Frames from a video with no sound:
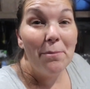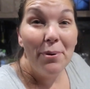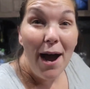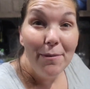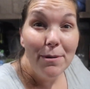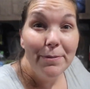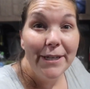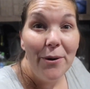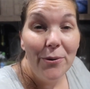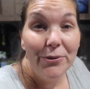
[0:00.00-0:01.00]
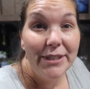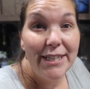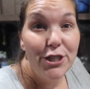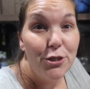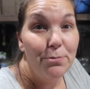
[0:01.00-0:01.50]
probably
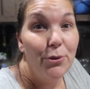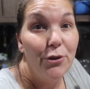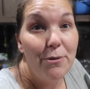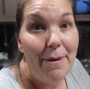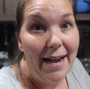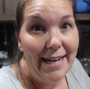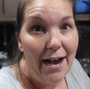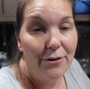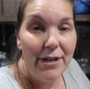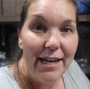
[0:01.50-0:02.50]
only to pull them back out